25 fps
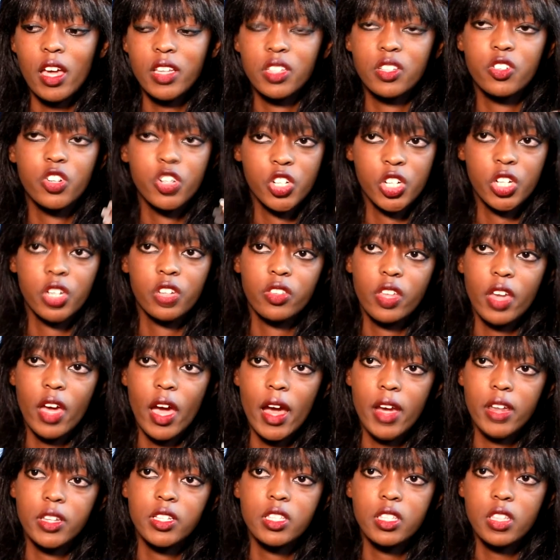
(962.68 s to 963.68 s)
us reaching the
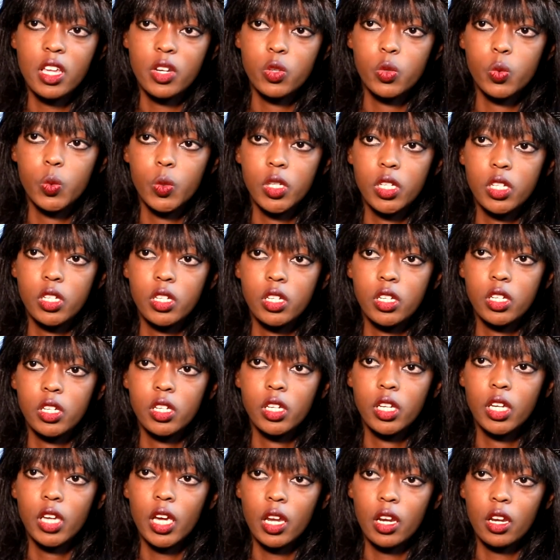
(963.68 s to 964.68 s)
heights that
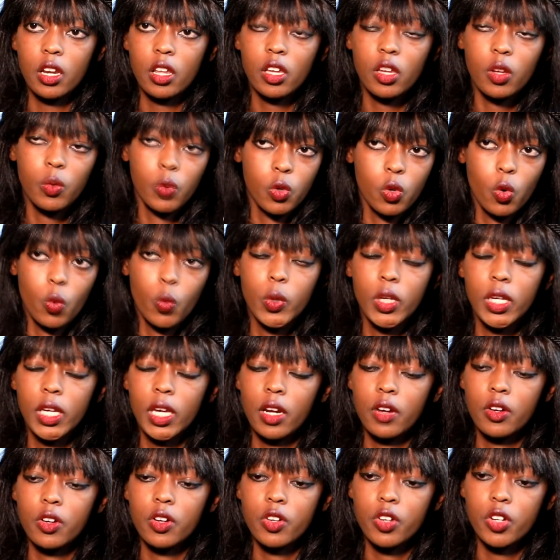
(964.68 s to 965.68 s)
we
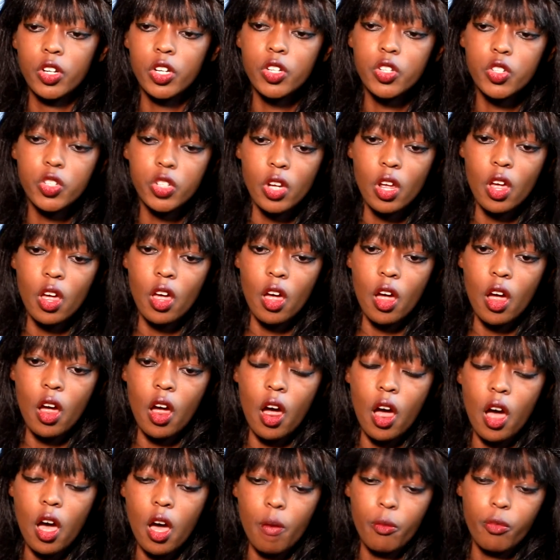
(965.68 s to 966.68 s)
can reach.
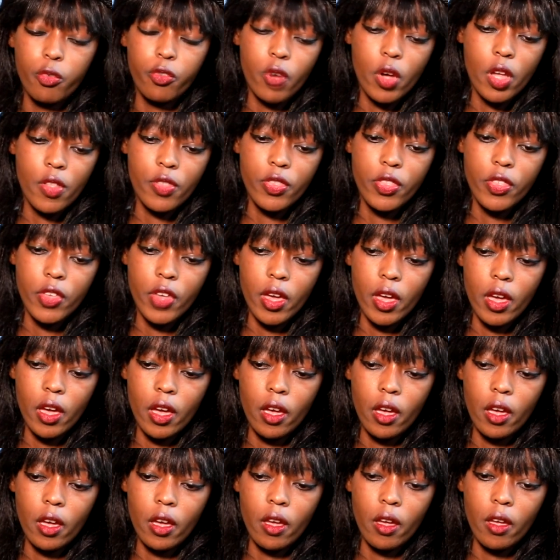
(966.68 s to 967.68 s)
For
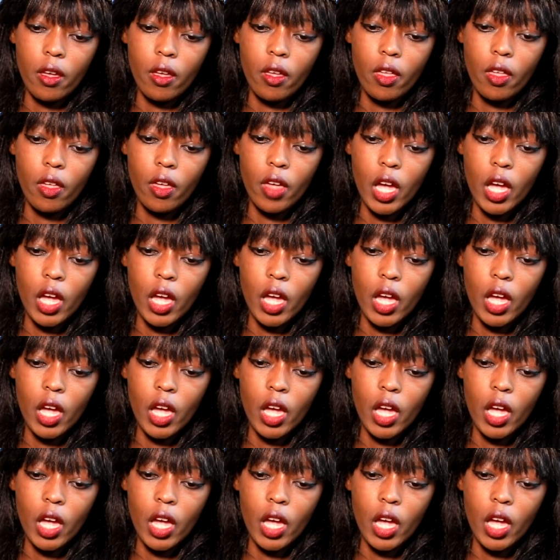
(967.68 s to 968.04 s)
the